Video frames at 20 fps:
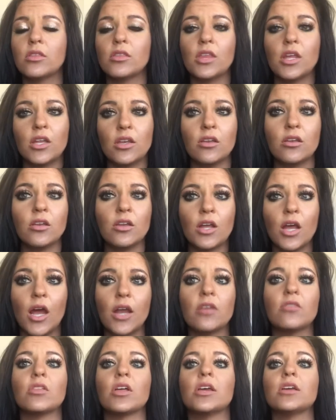that
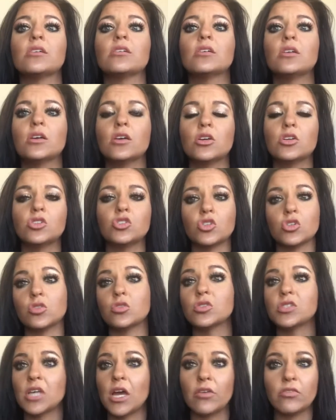kind of like
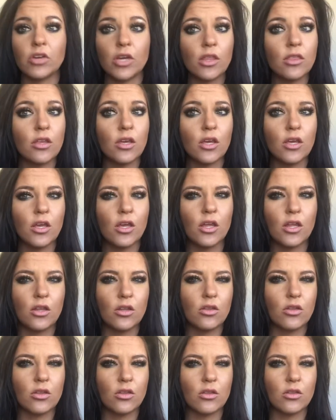journals everything
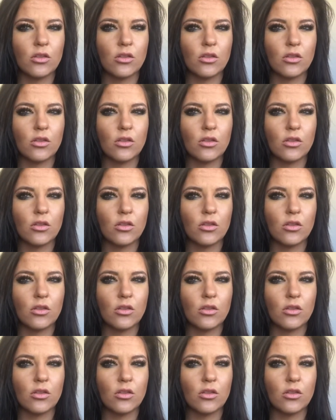in,